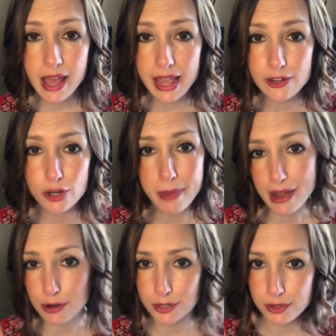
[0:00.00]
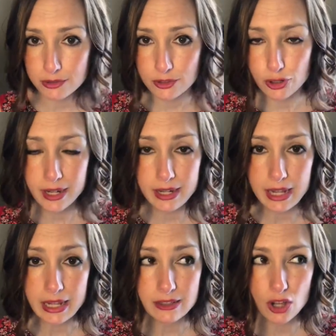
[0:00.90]
and your macronutrient
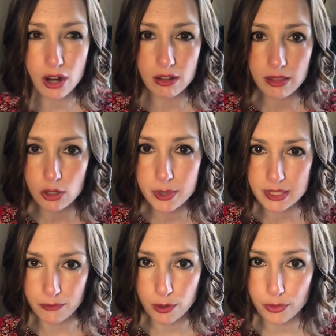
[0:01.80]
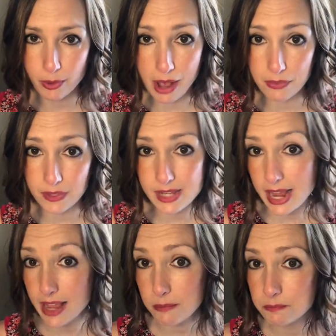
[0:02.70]
needs are a little bit different throughout the
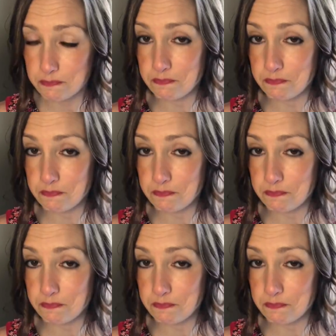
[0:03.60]
day.